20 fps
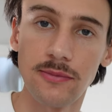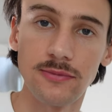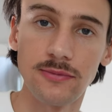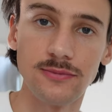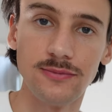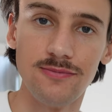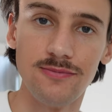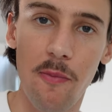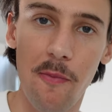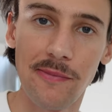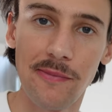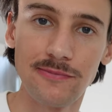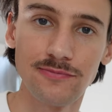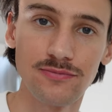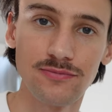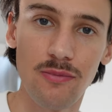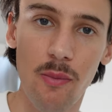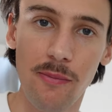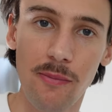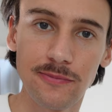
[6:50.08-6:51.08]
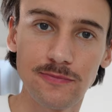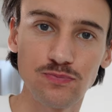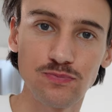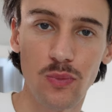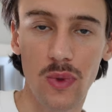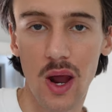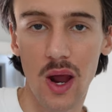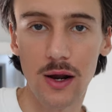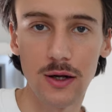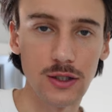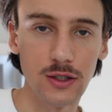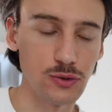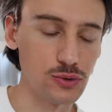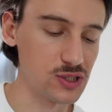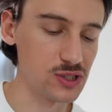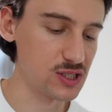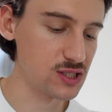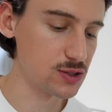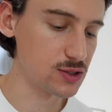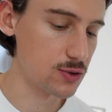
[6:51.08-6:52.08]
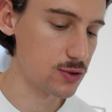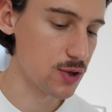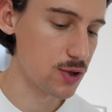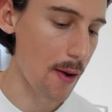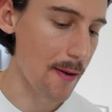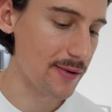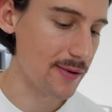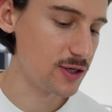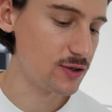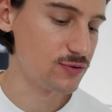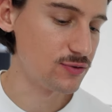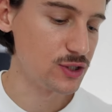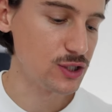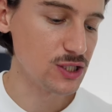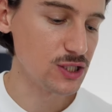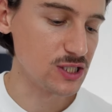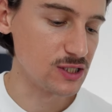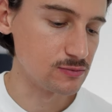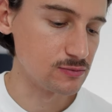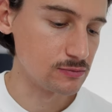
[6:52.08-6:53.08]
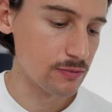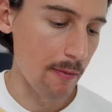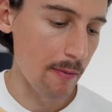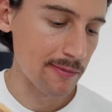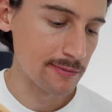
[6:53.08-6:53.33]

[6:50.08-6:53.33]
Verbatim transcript: mm, it all tastes good individually.